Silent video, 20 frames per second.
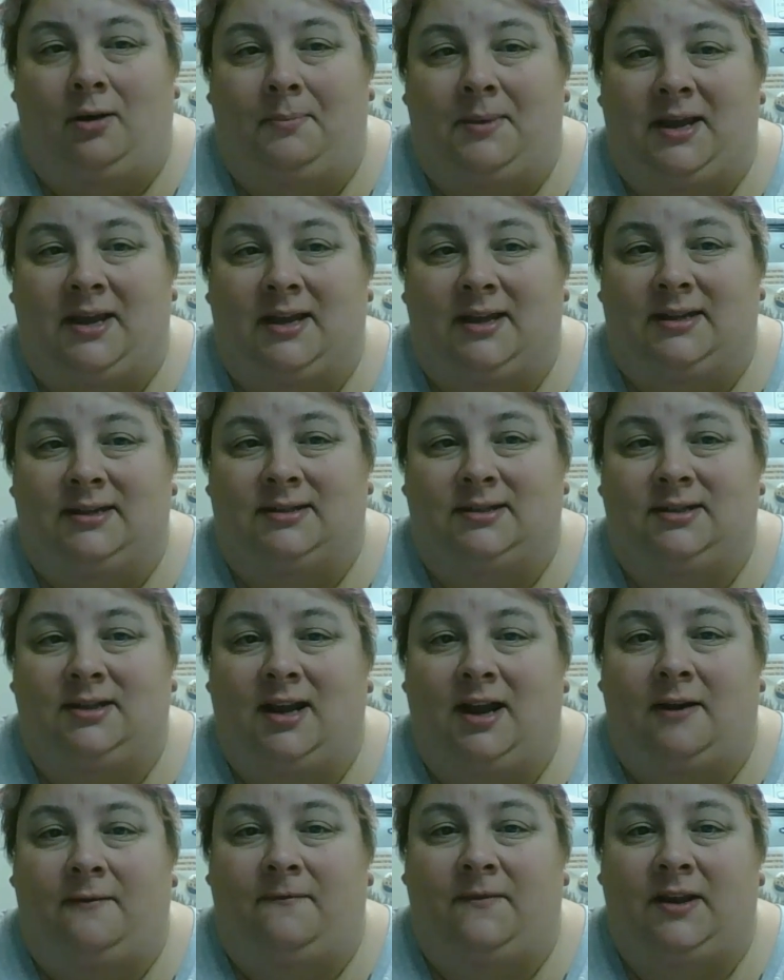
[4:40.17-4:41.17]
because you
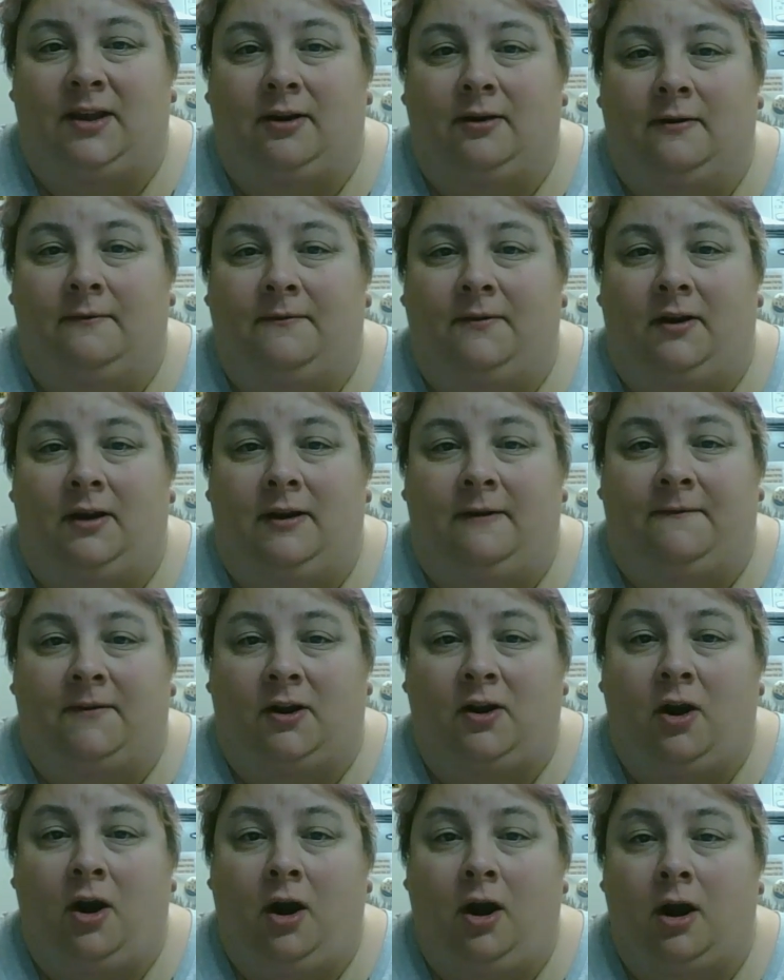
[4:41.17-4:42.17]
got to figure if a
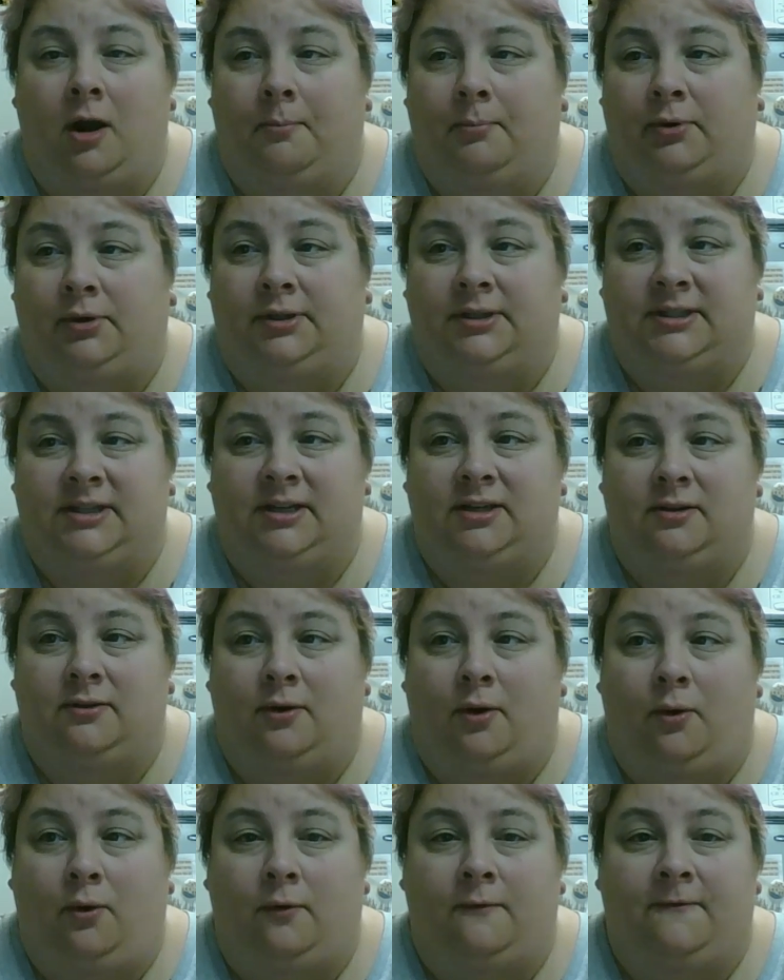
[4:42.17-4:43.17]
car pulls into the
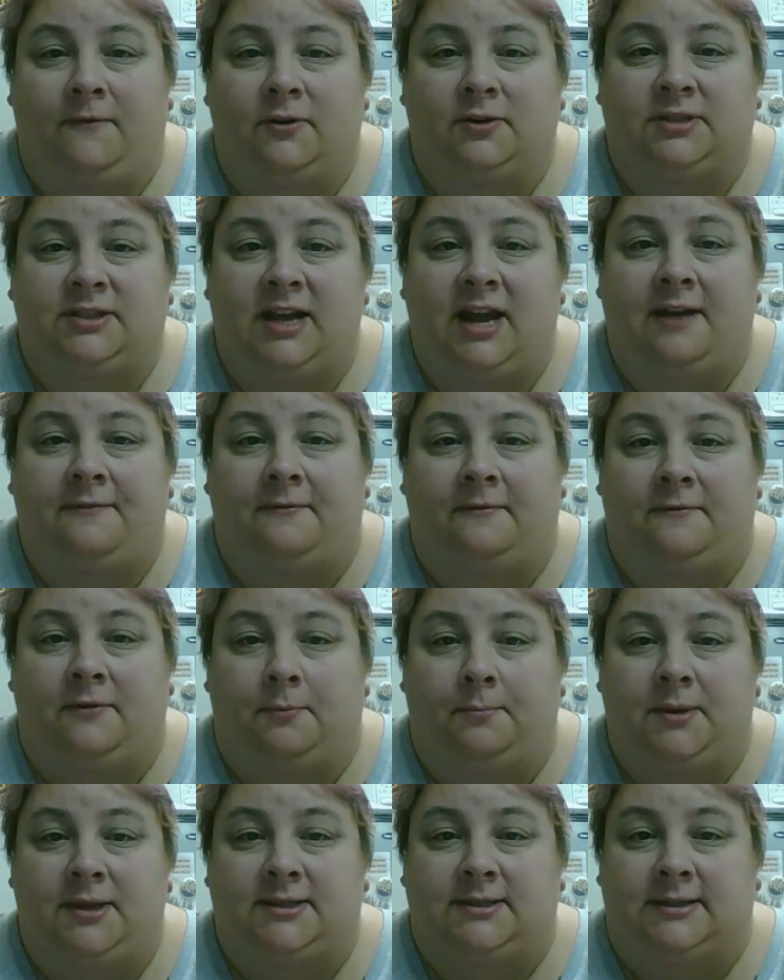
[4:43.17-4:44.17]
whole first half of your
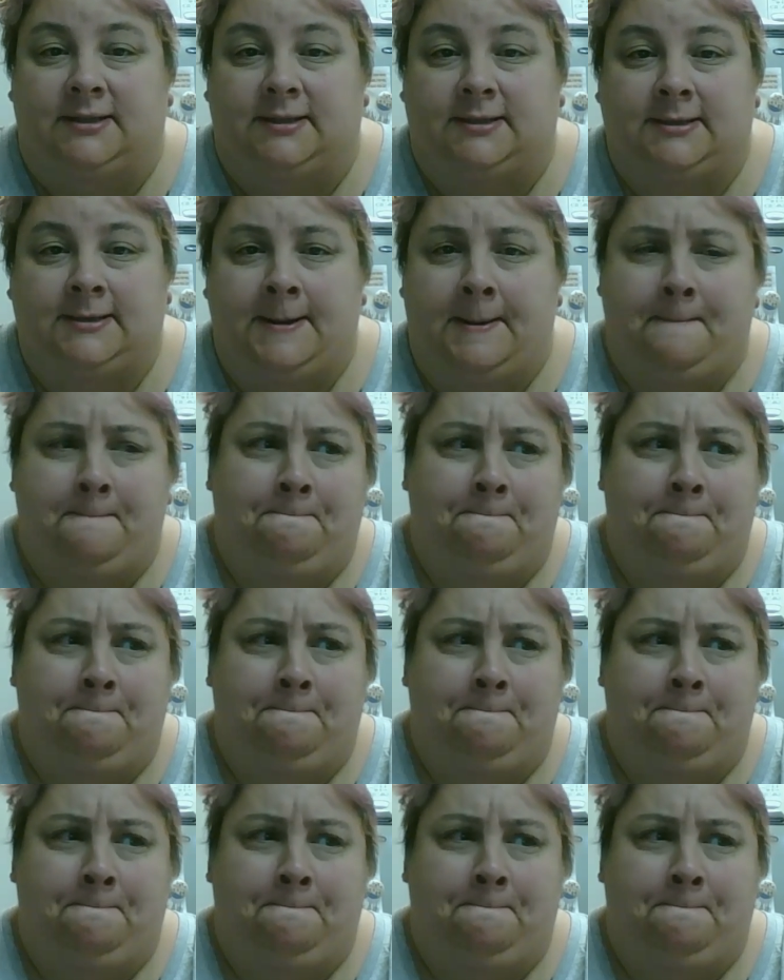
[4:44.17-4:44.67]
business,